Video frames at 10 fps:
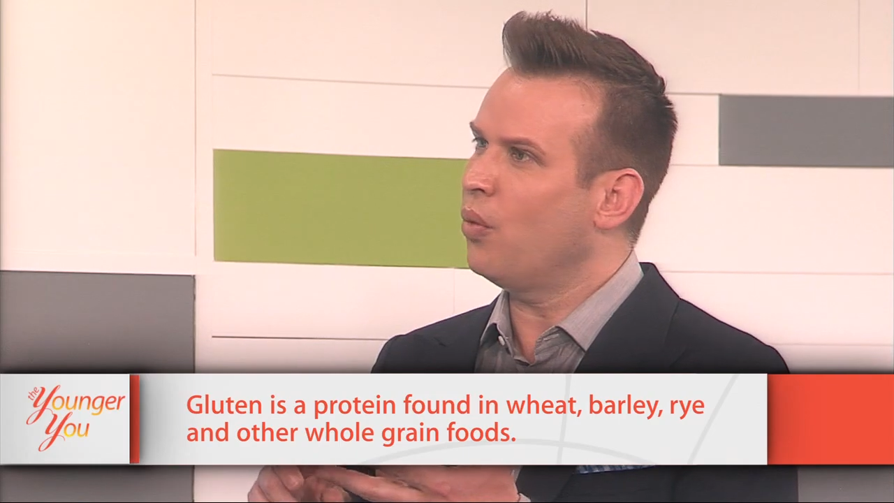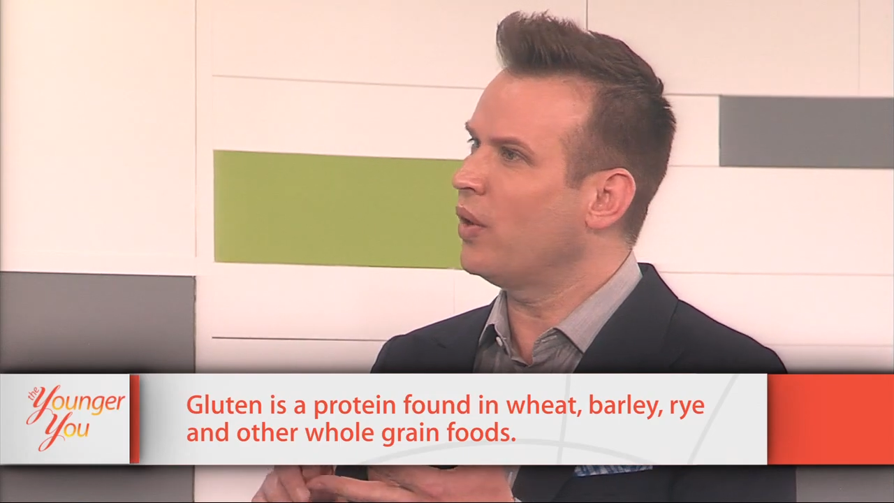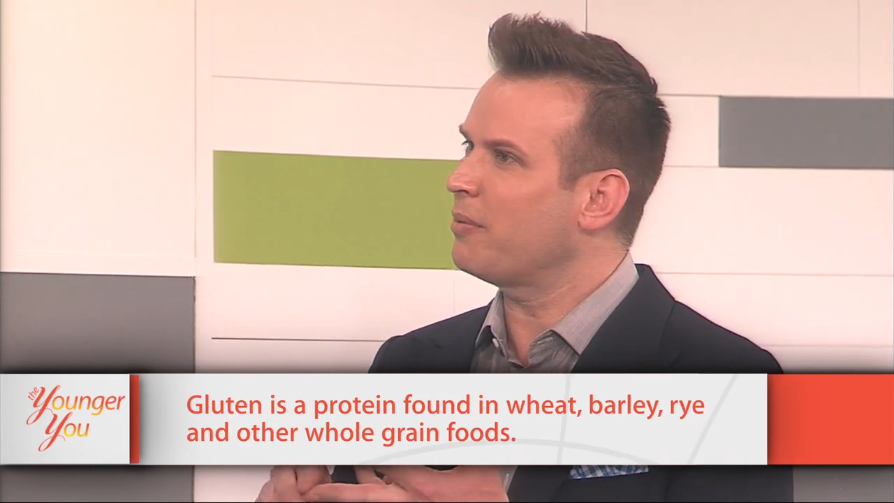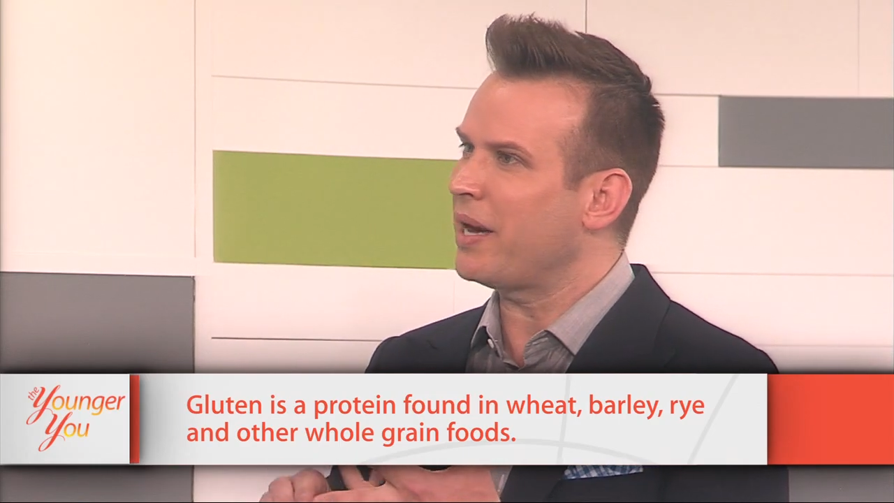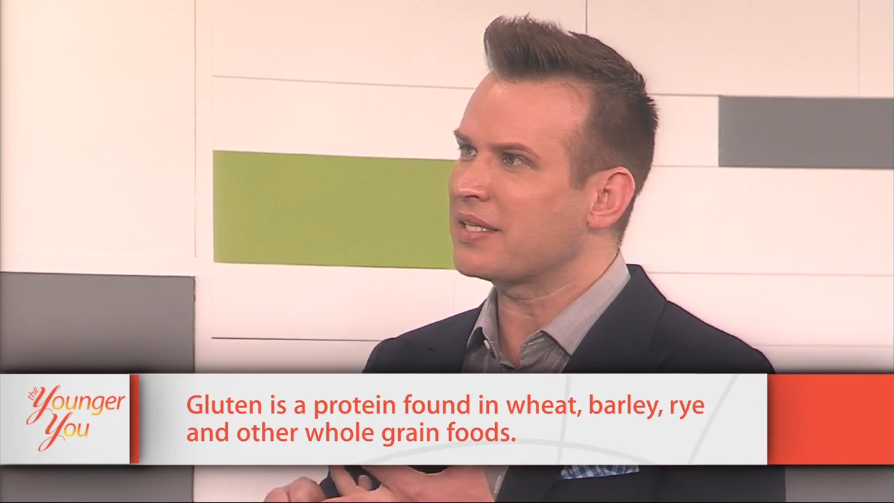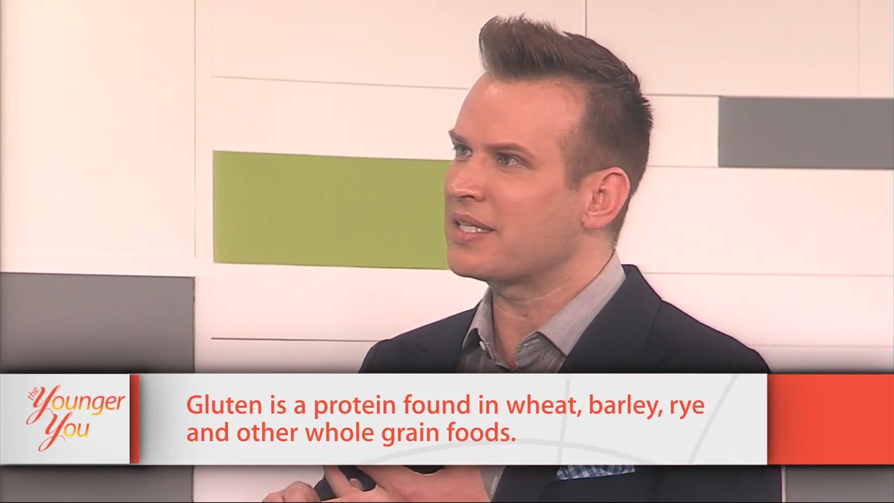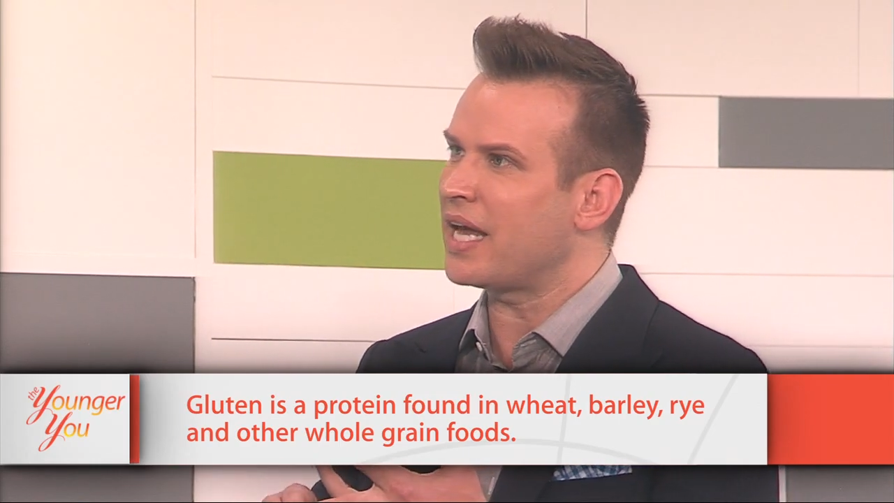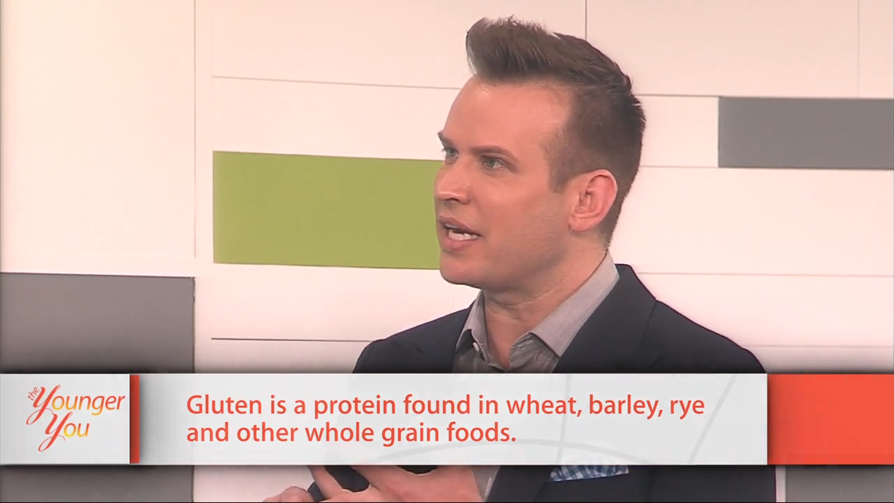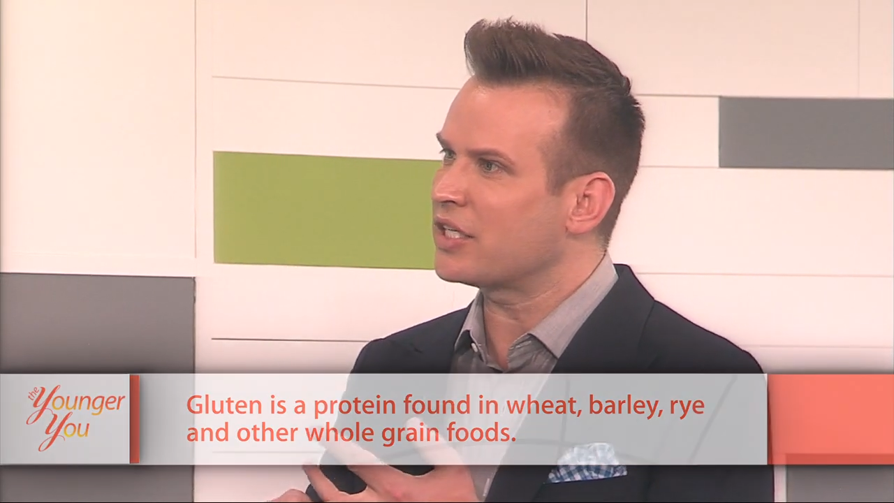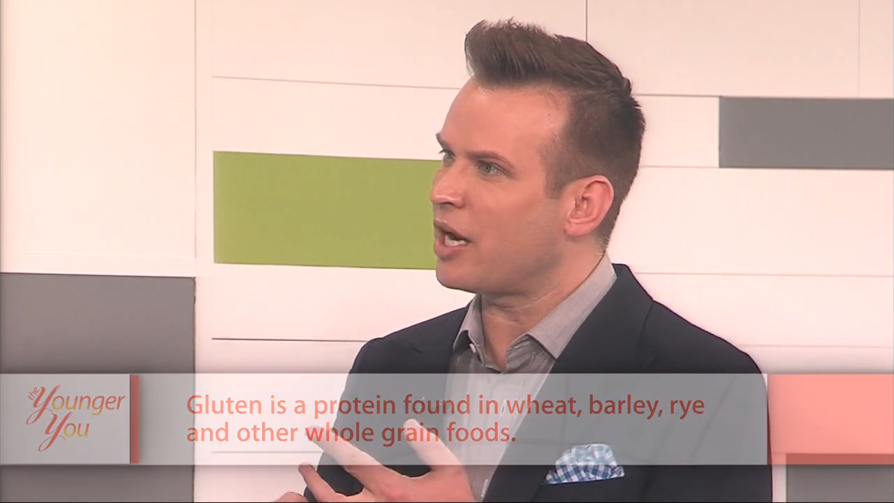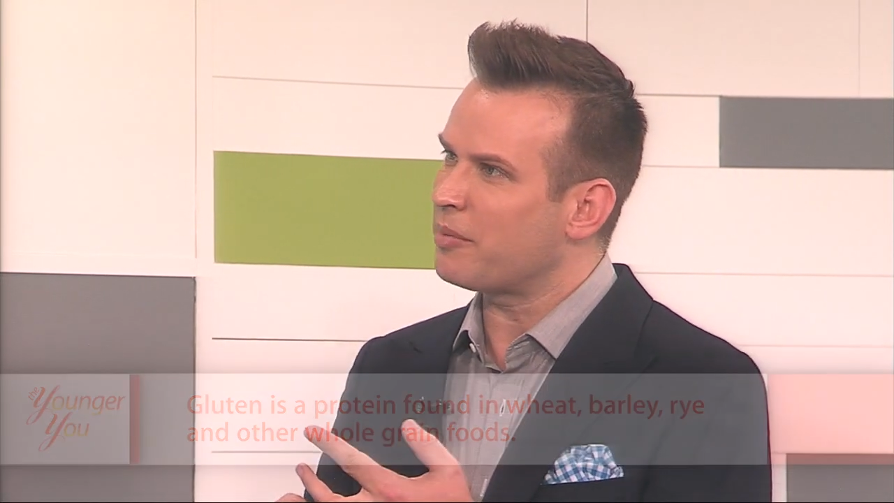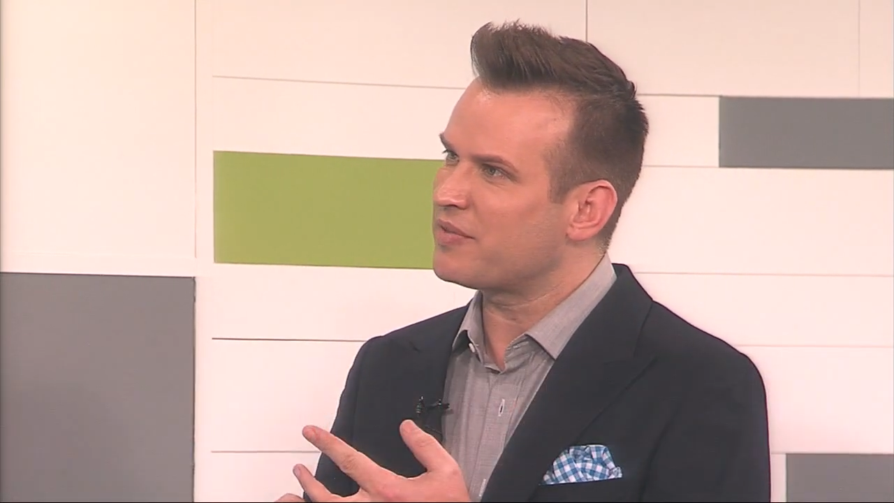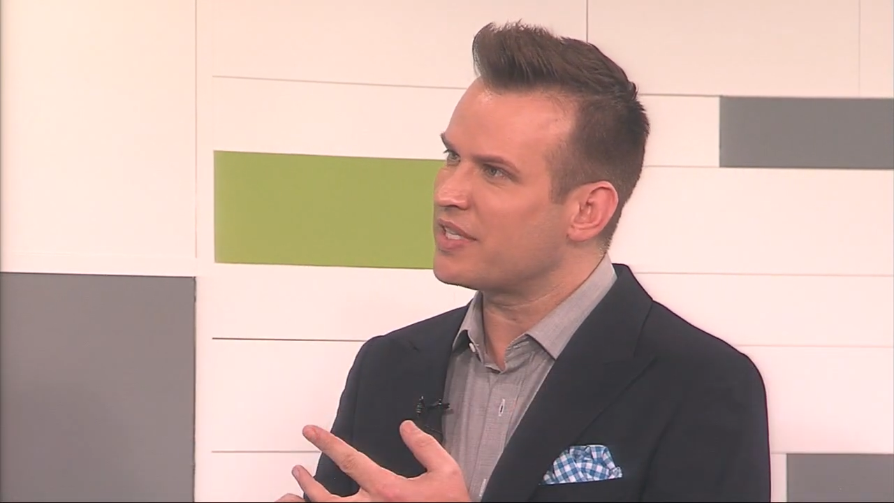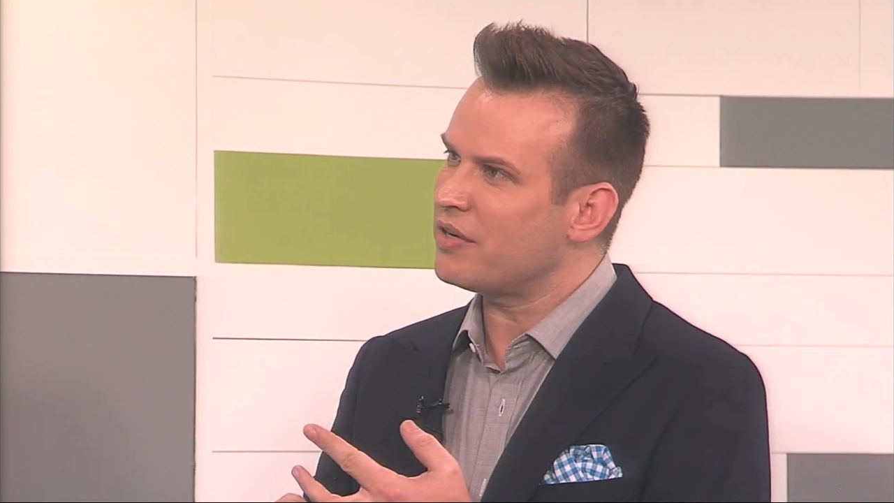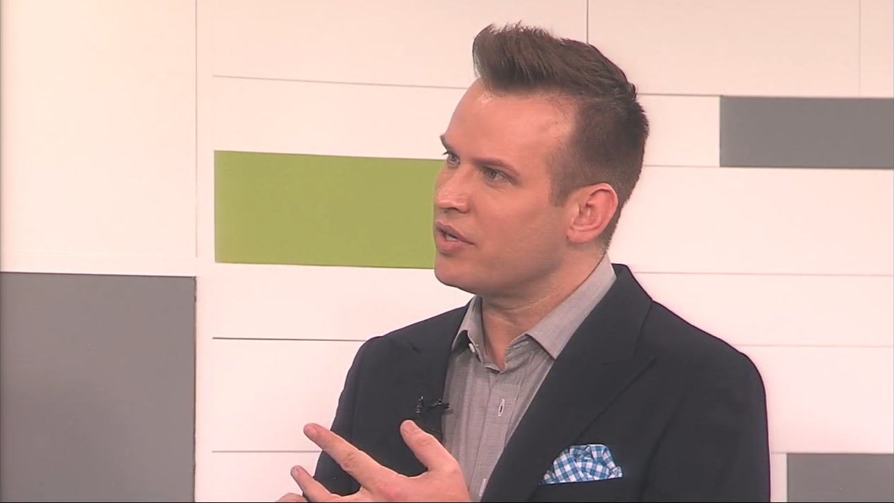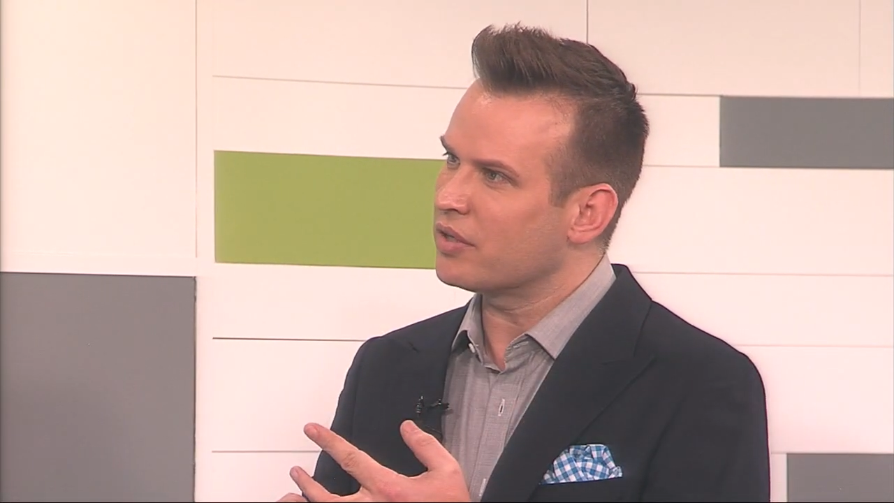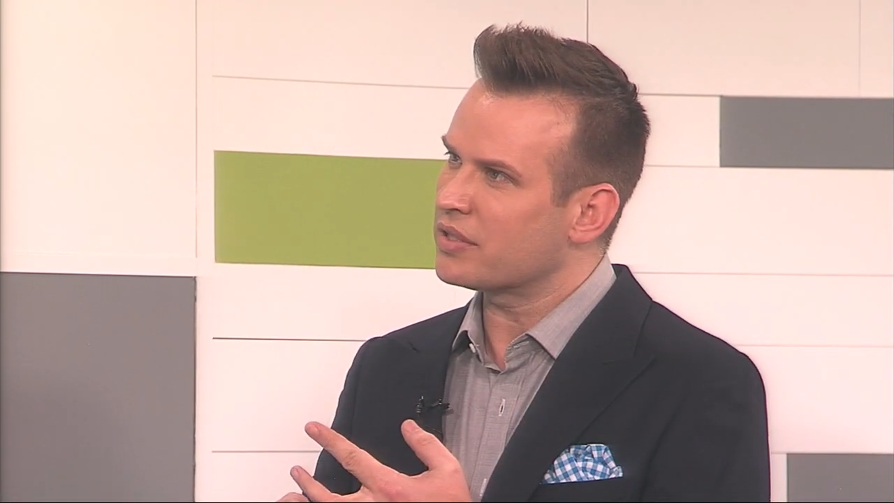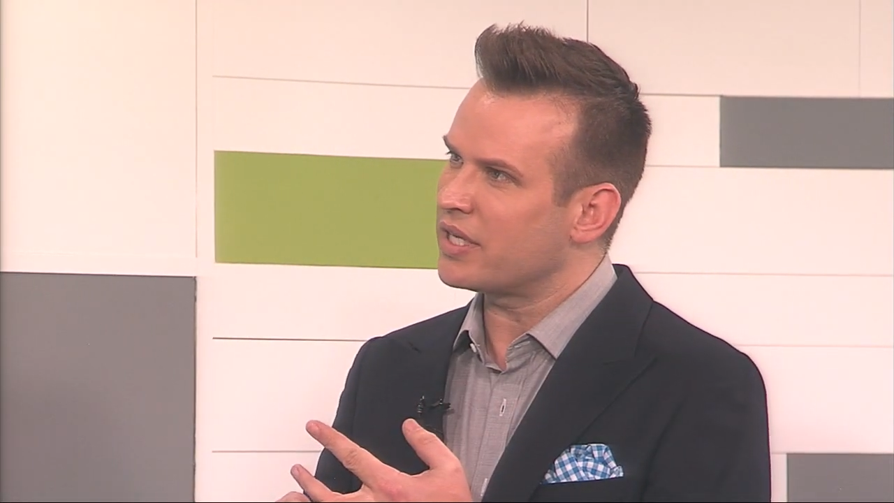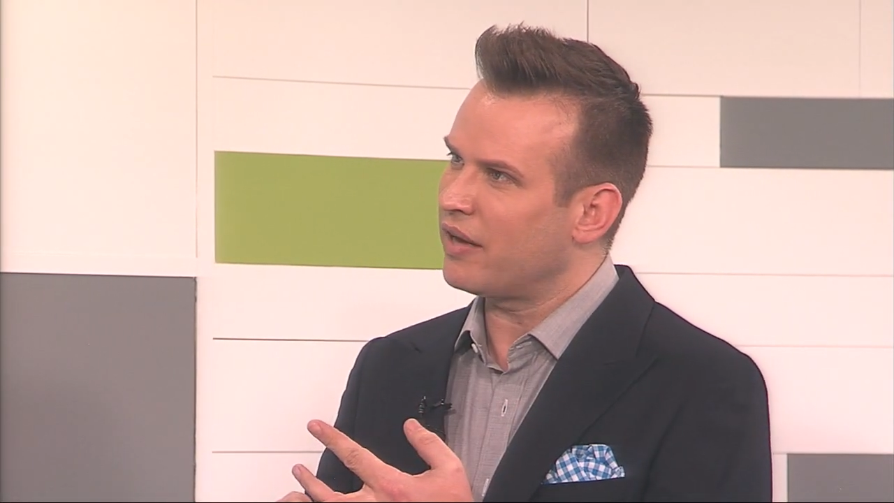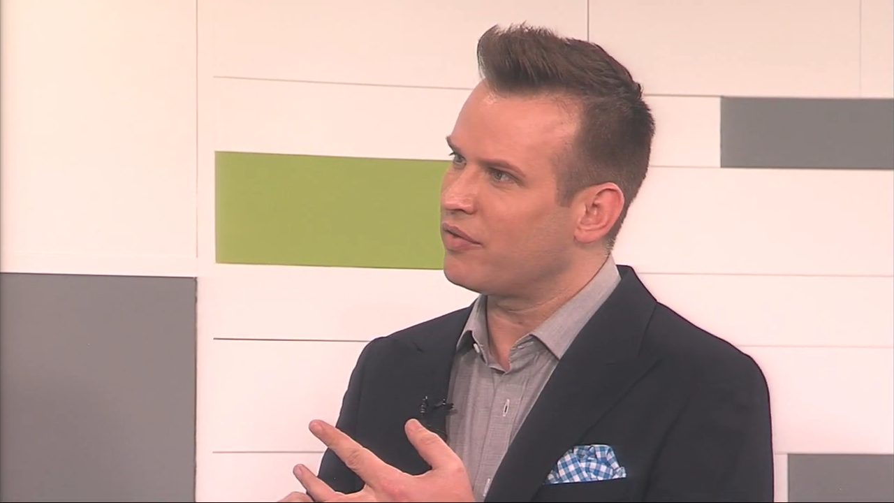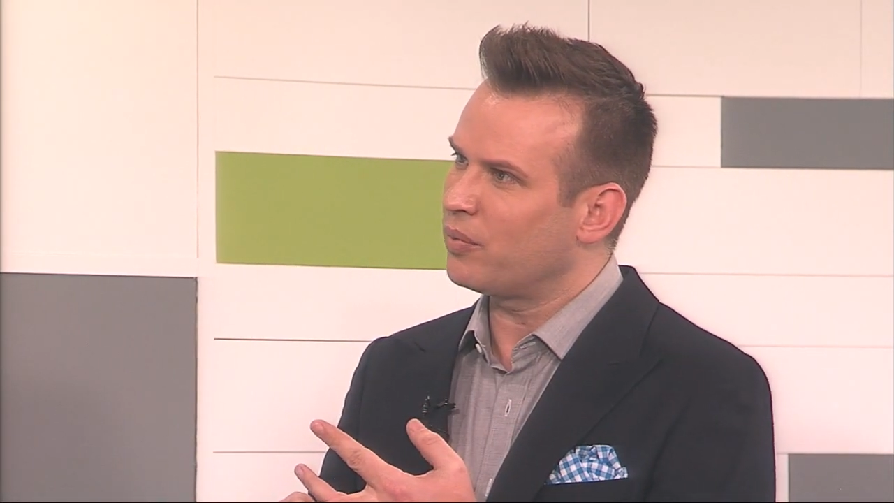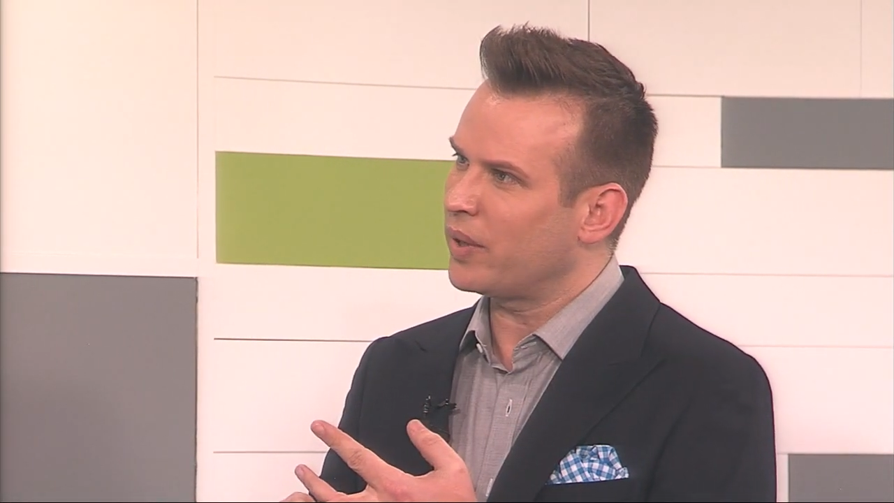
What about any type of cereals that have the